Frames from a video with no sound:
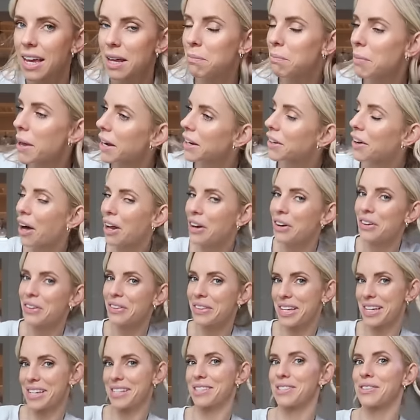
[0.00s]
and Ben got her
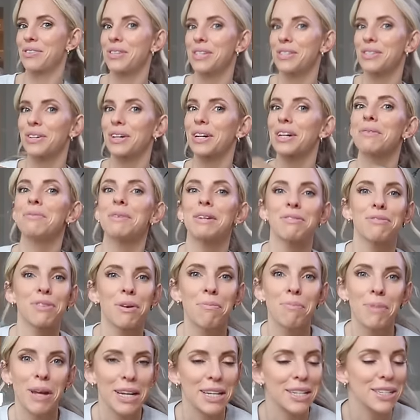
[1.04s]
these. So these are gonna be
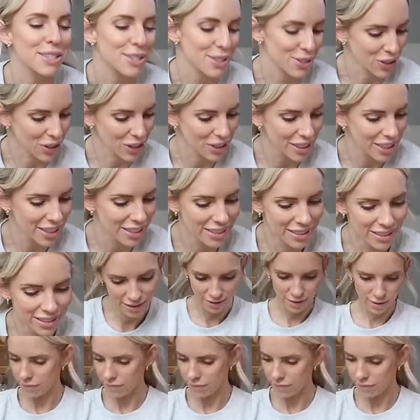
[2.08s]
from Benny to Scarlett.